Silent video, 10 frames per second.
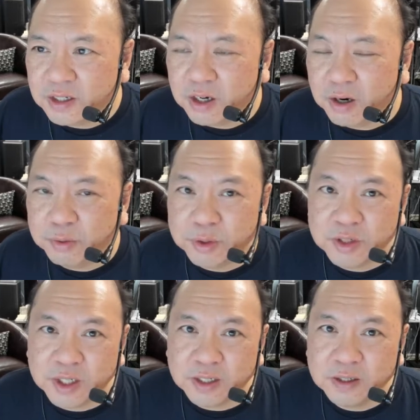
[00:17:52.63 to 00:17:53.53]

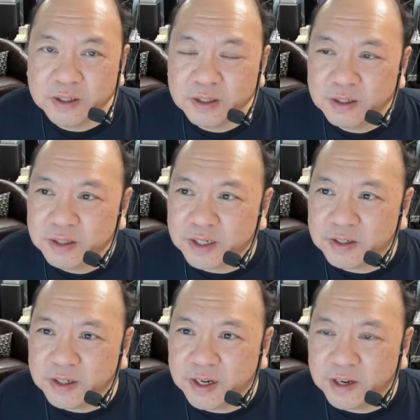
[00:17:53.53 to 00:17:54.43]
coroutine
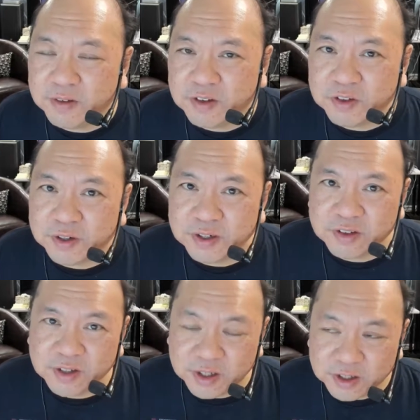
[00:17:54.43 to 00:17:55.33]
that didn't have
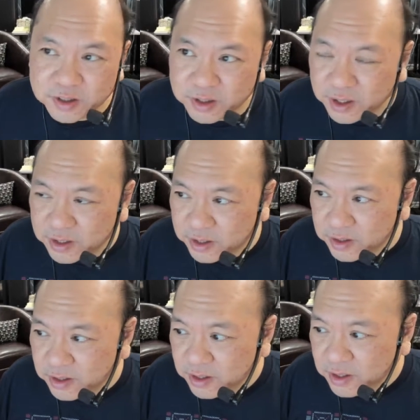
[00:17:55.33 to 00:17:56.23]
asynchronicity in
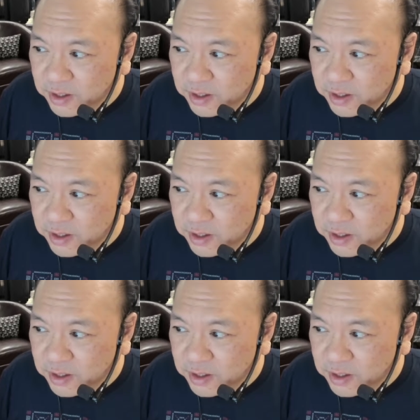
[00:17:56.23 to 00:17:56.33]
it.